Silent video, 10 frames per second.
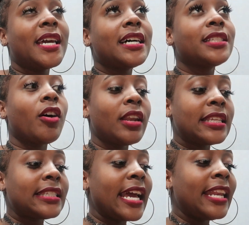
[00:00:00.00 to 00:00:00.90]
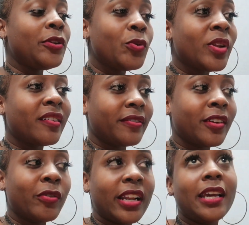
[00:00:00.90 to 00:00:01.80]
Because honestly, I knew
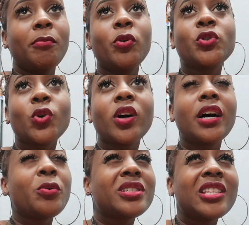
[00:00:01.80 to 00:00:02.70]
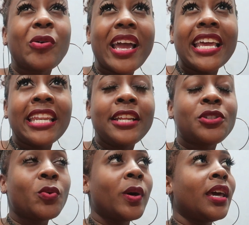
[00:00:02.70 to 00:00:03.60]
nothing really about soca. I was no getting
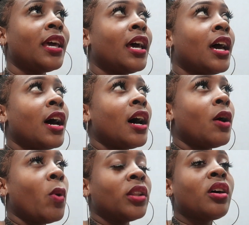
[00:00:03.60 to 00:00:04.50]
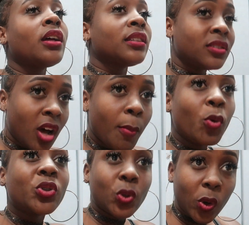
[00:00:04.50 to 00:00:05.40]
into it well not not
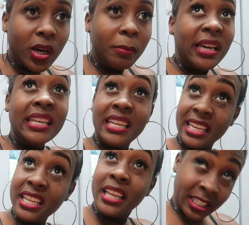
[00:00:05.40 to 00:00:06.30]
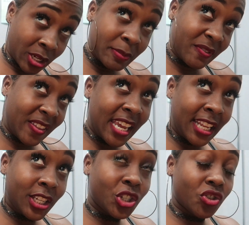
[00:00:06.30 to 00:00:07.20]
about soca but in in terms of the
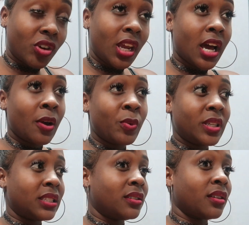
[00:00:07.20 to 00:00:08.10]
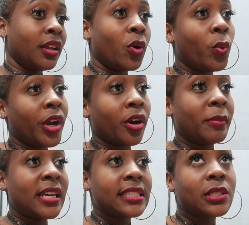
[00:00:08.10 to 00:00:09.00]
industry I was unaware
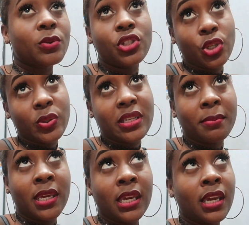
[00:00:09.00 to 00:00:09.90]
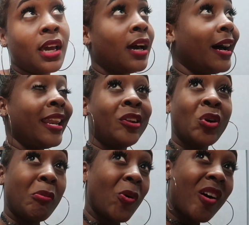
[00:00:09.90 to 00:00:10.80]
because this was new to me I didn't
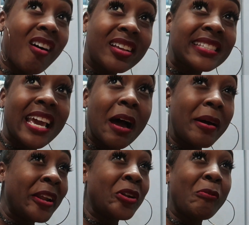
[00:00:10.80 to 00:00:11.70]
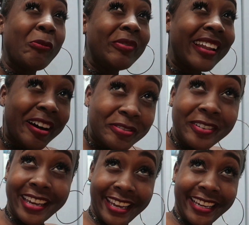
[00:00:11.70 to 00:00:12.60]
know about cost gap I didn't know
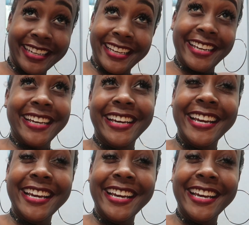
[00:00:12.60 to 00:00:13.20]
nothing oh.